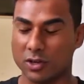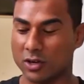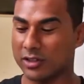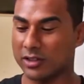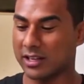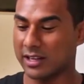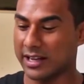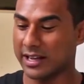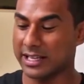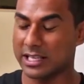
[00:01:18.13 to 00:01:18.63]
of
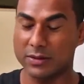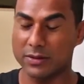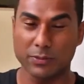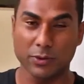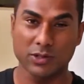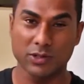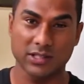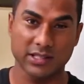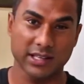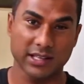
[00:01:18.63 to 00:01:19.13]
the Nike
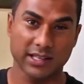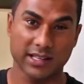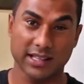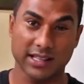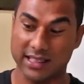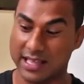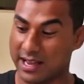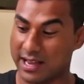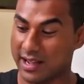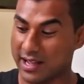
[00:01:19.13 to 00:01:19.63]
boots that
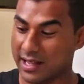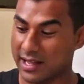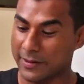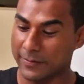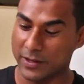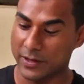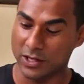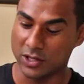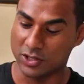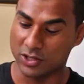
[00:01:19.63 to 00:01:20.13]
they are.